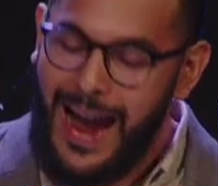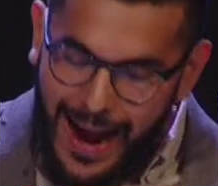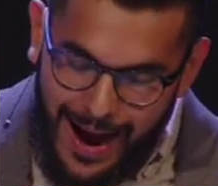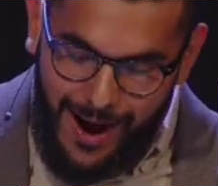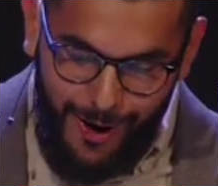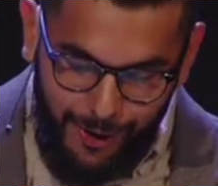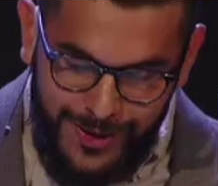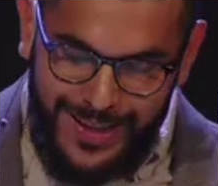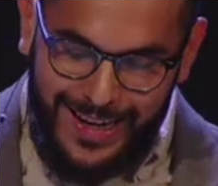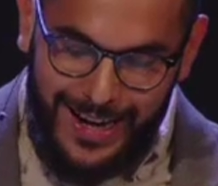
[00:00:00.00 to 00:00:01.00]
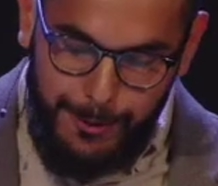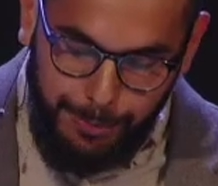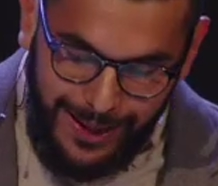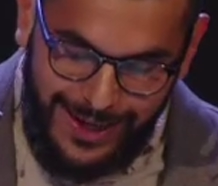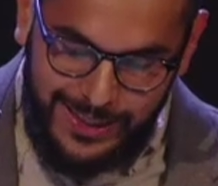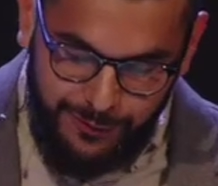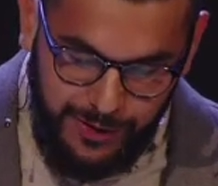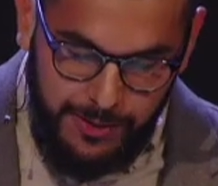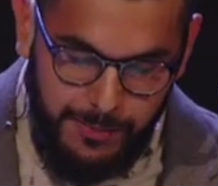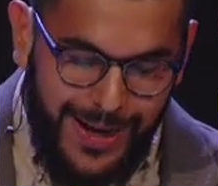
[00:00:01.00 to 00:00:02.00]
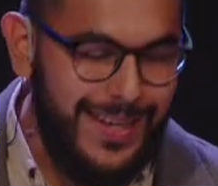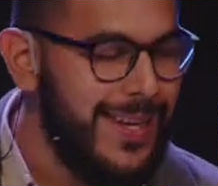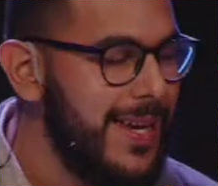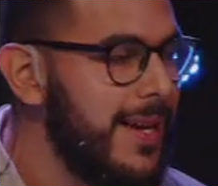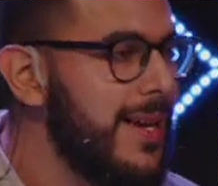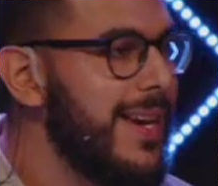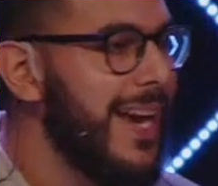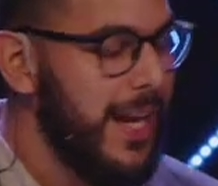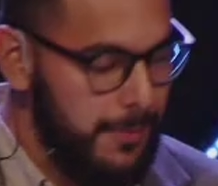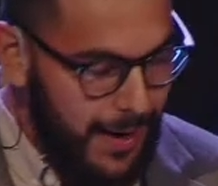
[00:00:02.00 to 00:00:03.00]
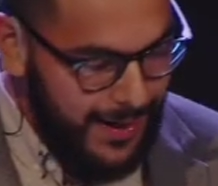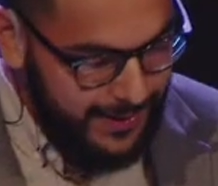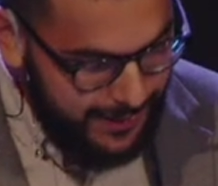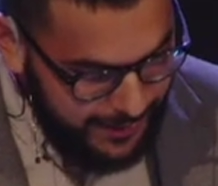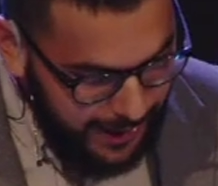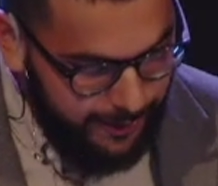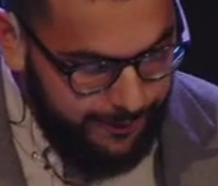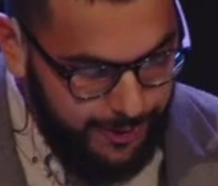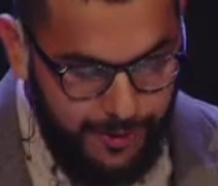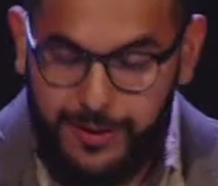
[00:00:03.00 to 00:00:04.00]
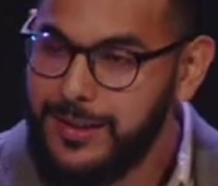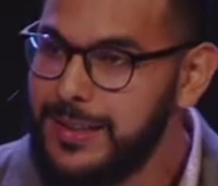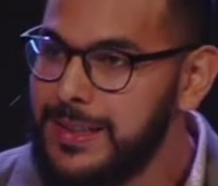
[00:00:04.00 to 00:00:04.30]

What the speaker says: How can I blaspheme my King and my Savior?